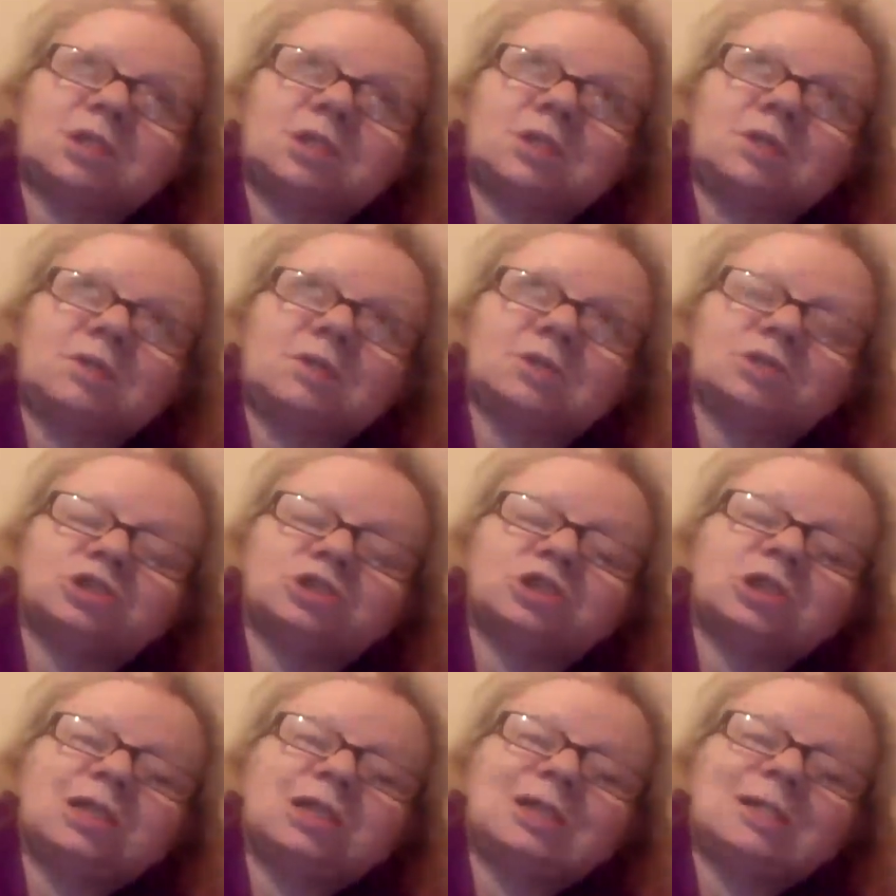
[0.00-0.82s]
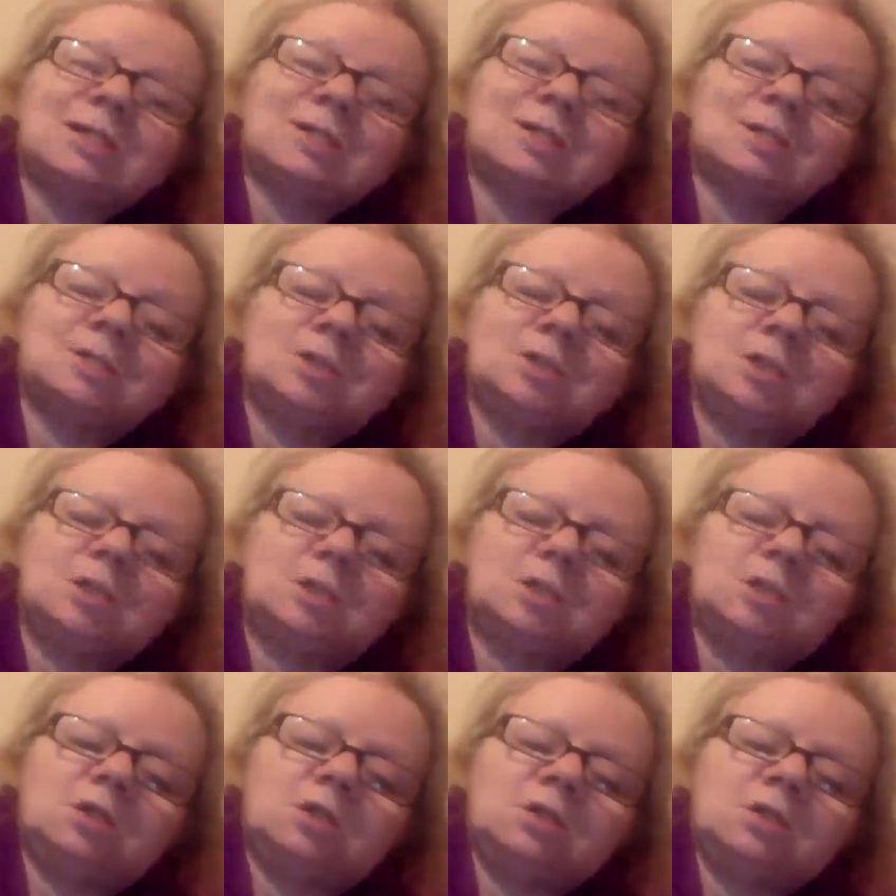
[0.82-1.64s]
last year,
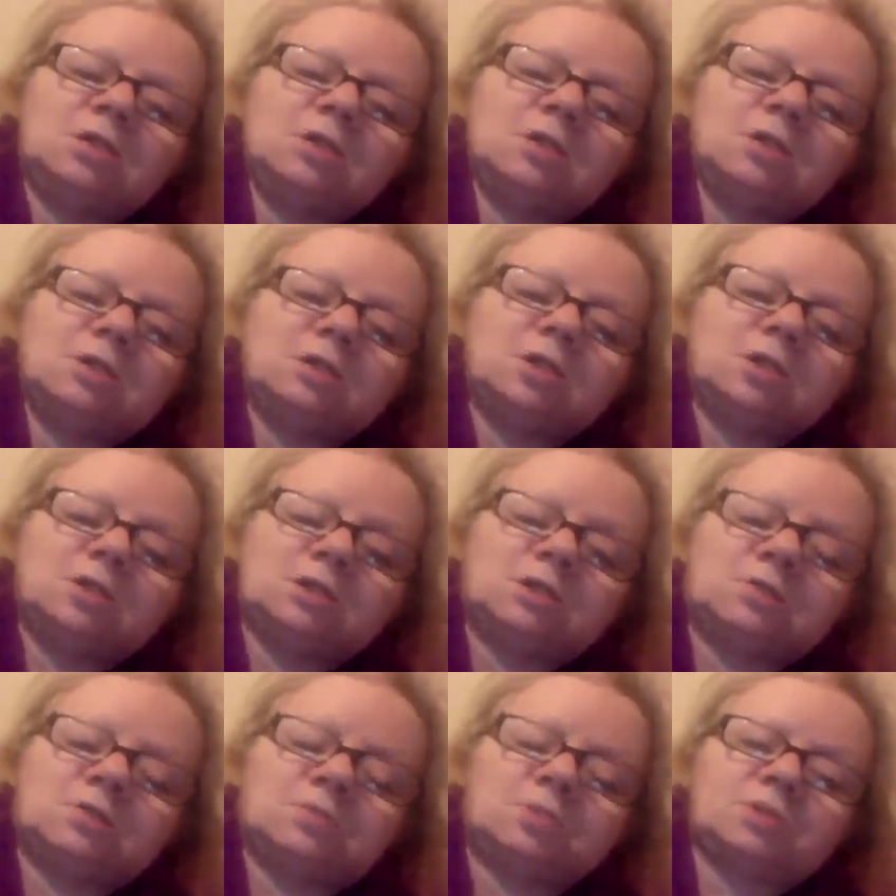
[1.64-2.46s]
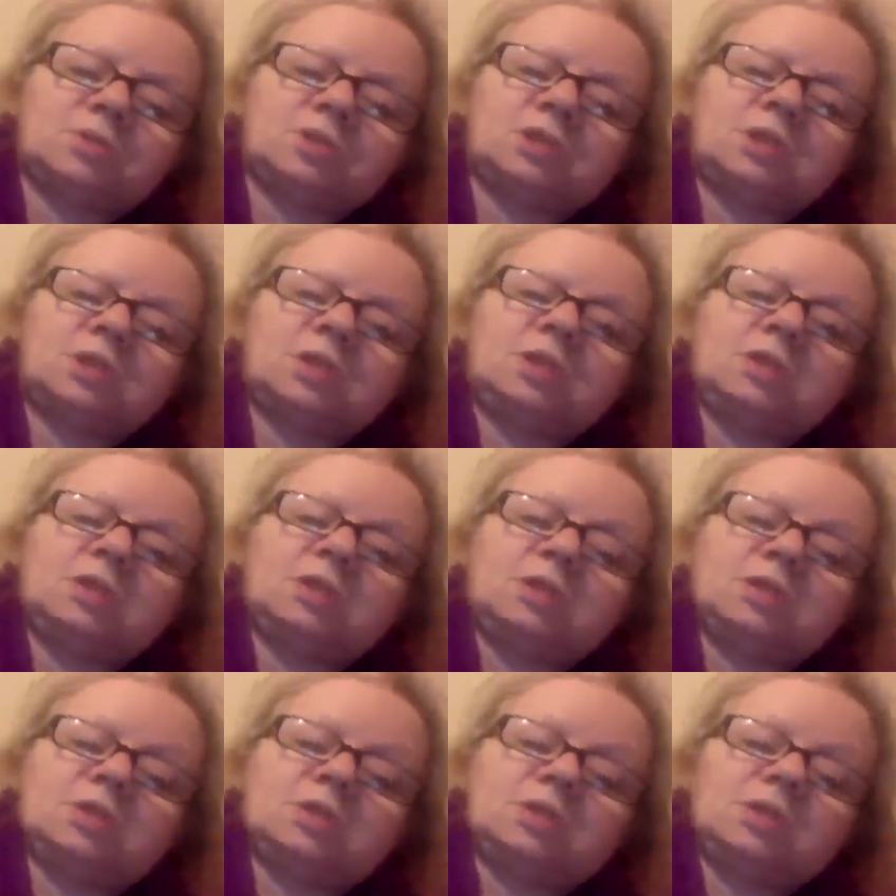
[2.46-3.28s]
I'd offered the
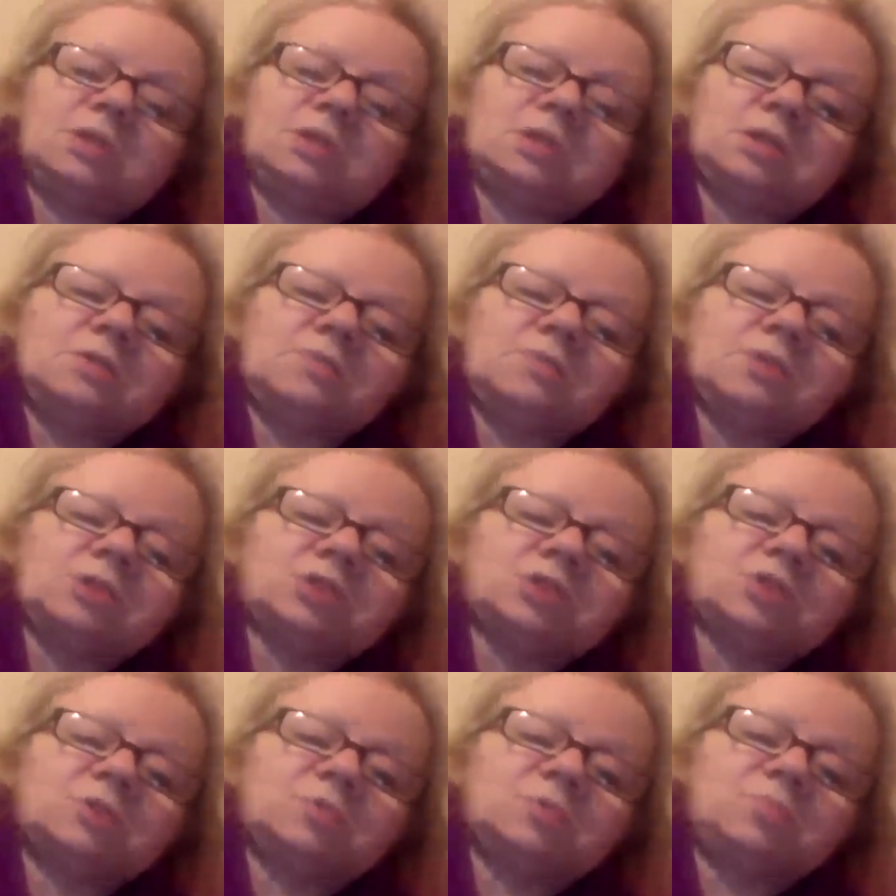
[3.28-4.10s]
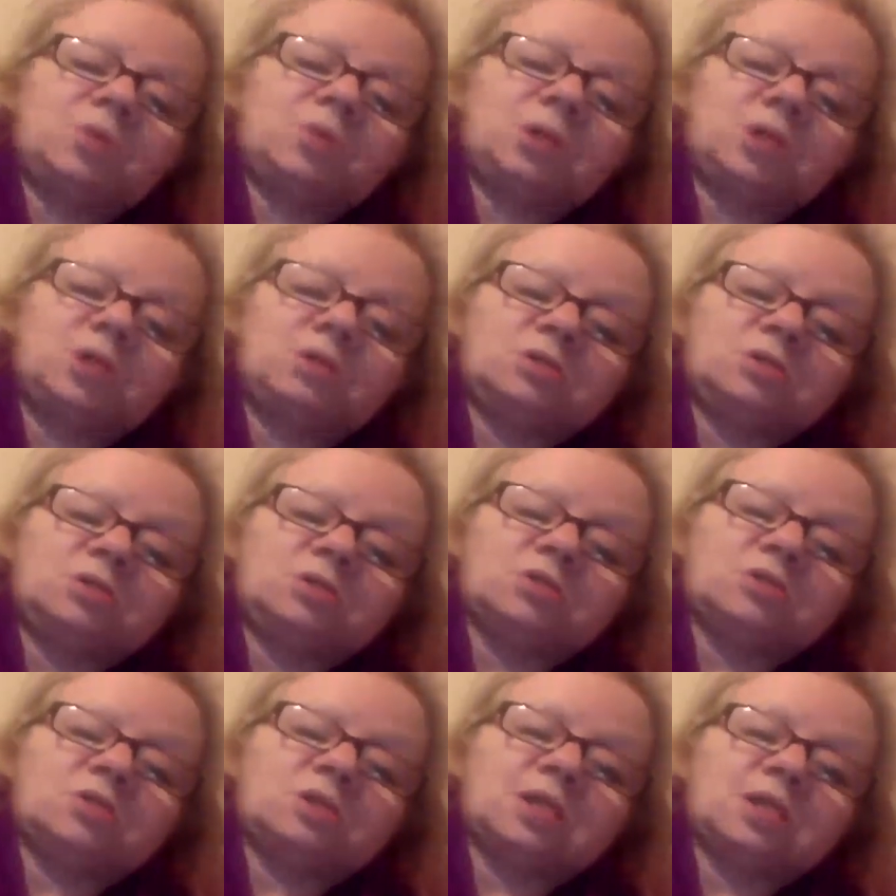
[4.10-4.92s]
individual in my home
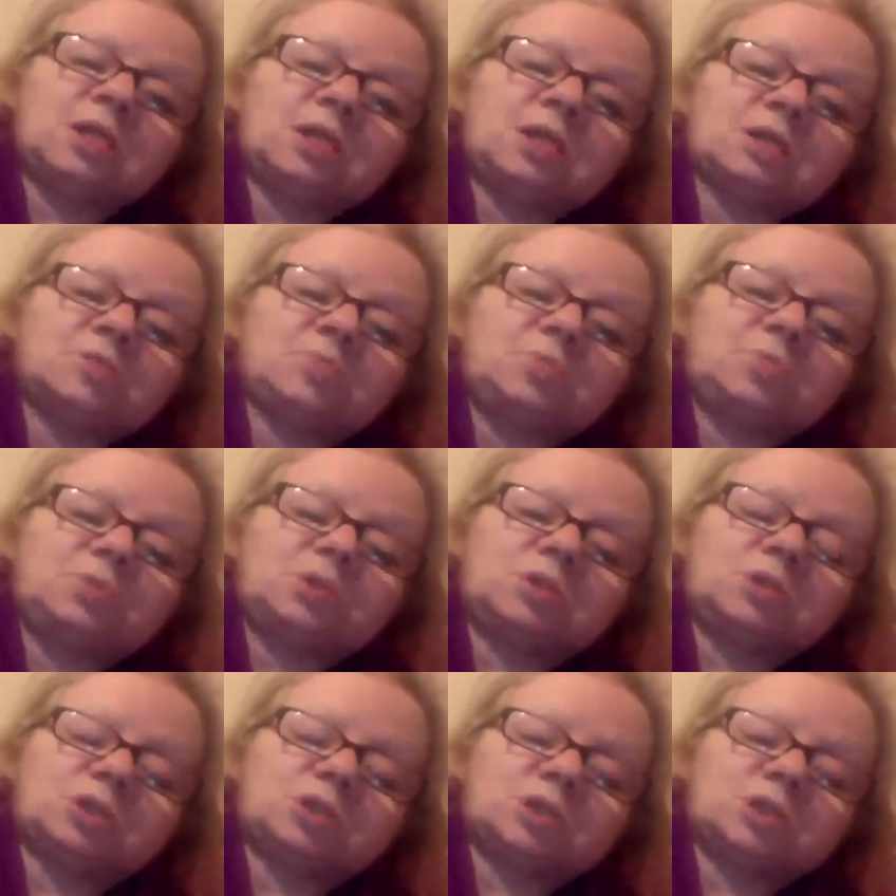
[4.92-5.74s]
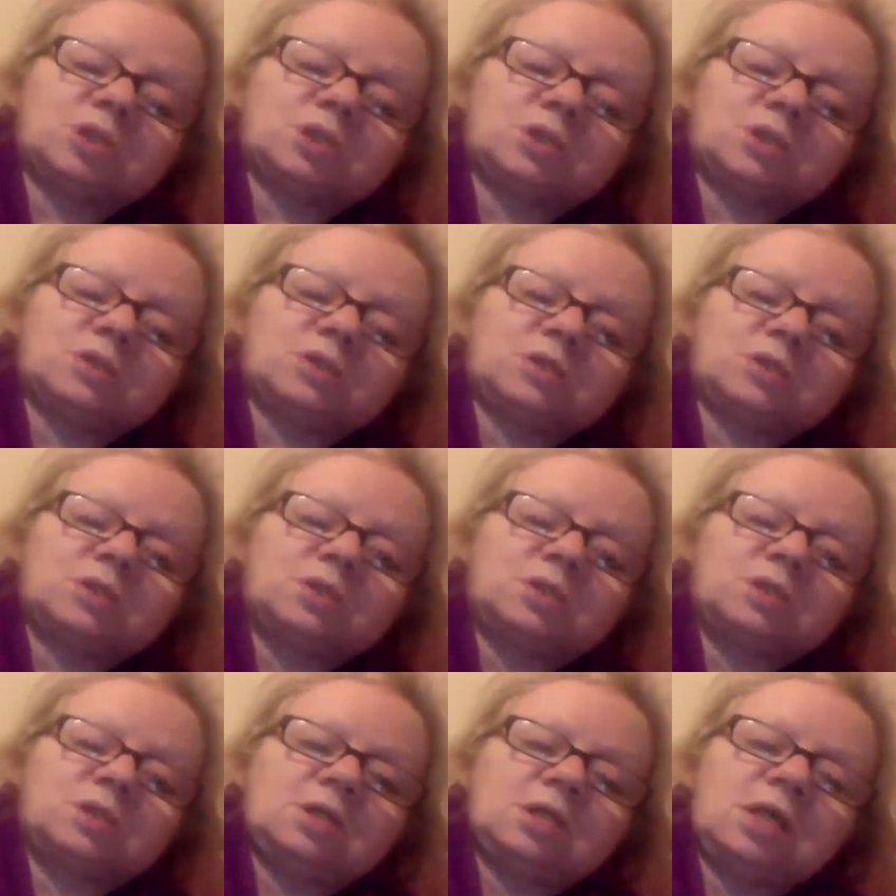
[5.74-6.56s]
to do the gas boiler check
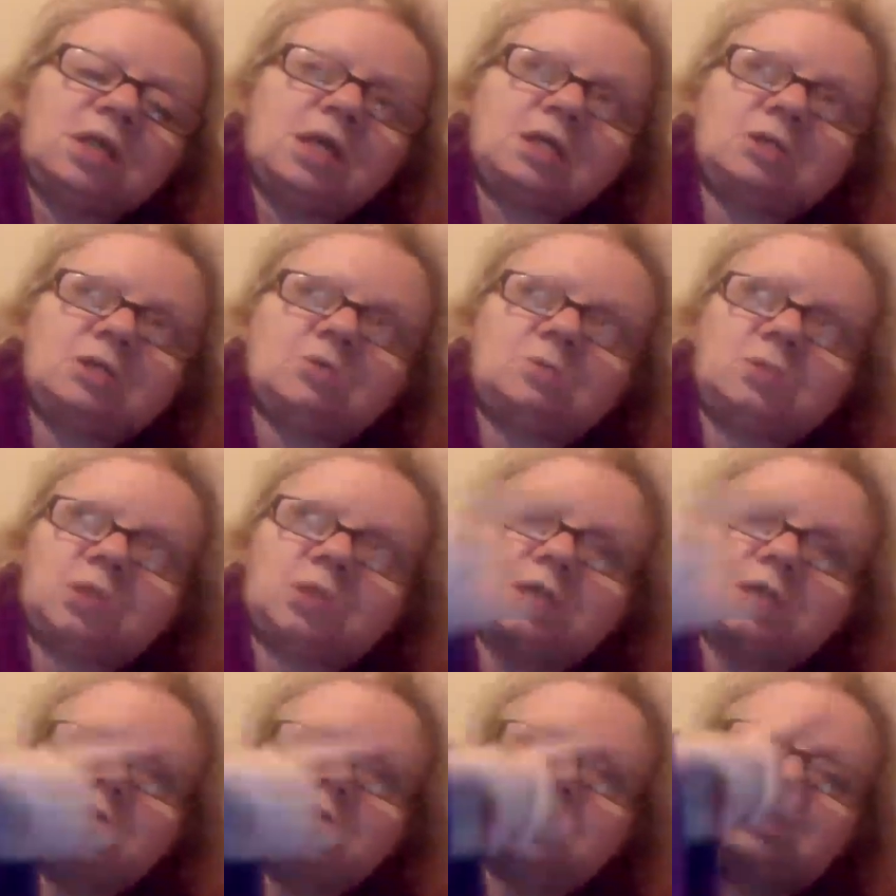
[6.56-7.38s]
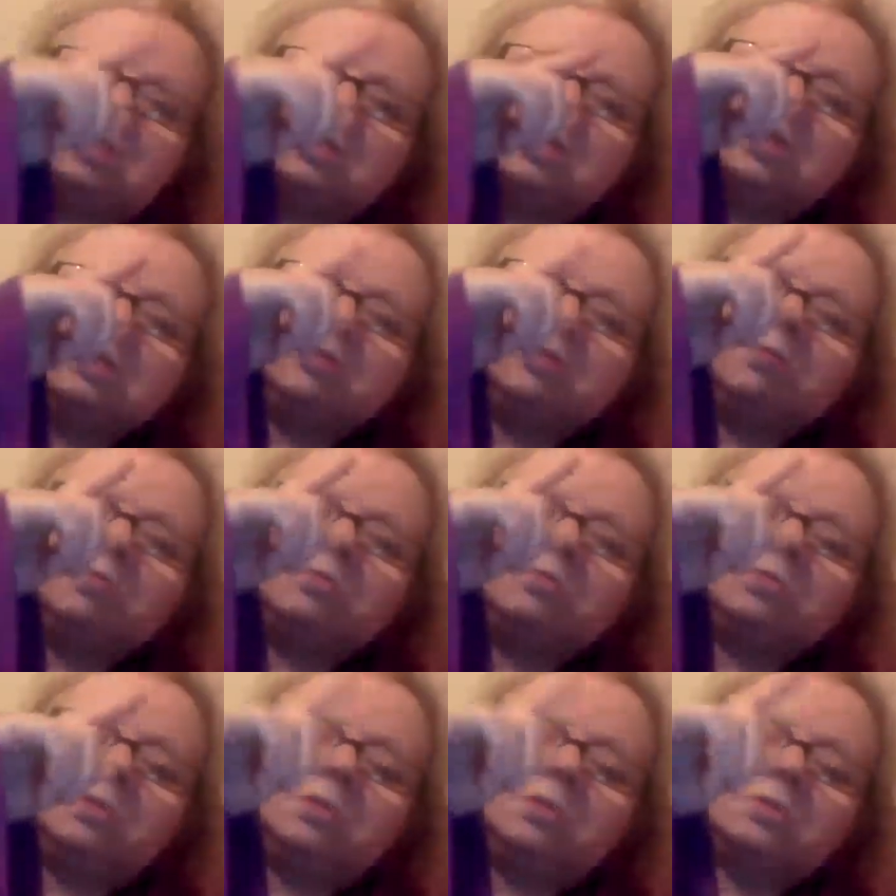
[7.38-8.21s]
and all their
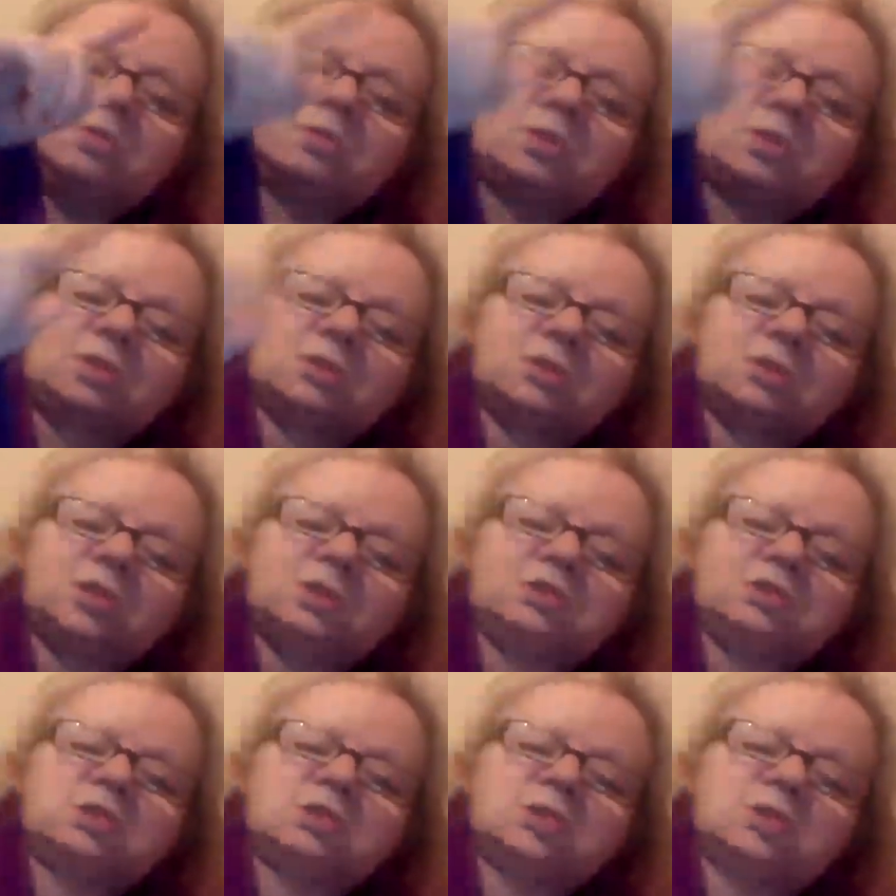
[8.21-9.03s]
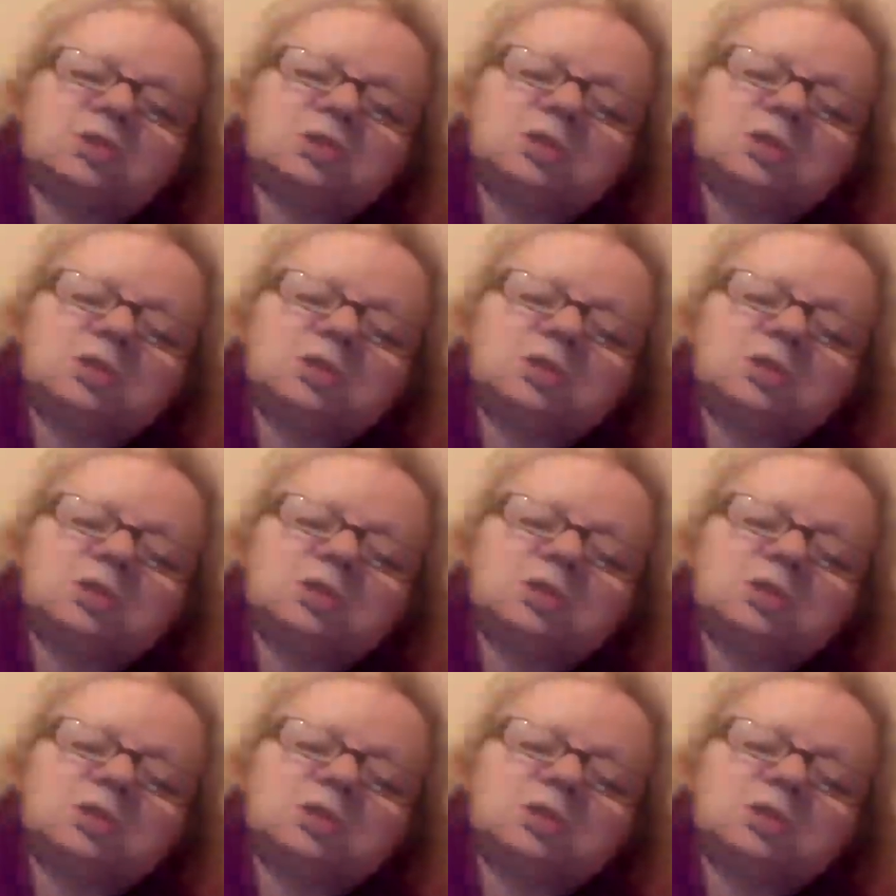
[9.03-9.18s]
little other things they do.